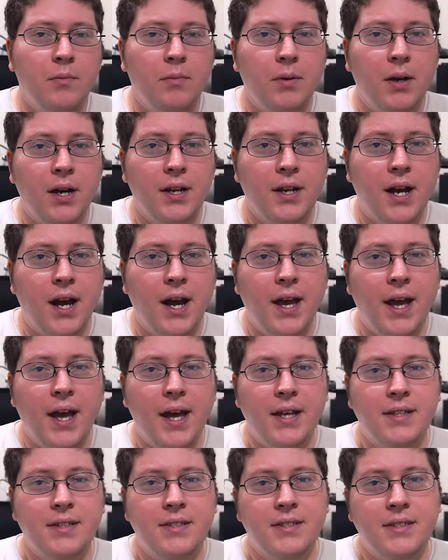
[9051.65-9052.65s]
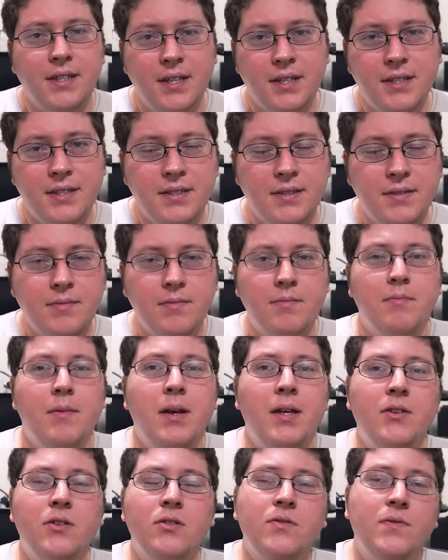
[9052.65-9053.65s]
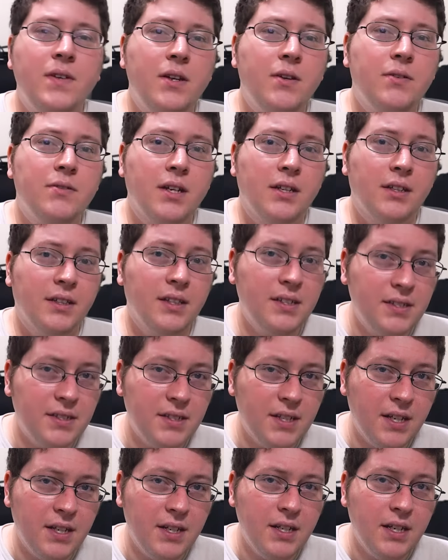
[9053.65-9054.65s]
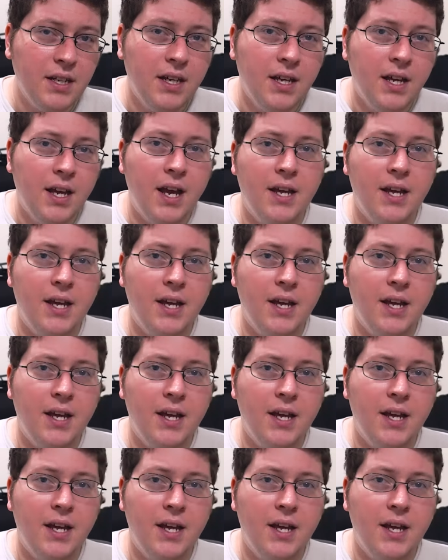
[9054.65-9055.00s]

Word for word: but I had since made those videos unlisted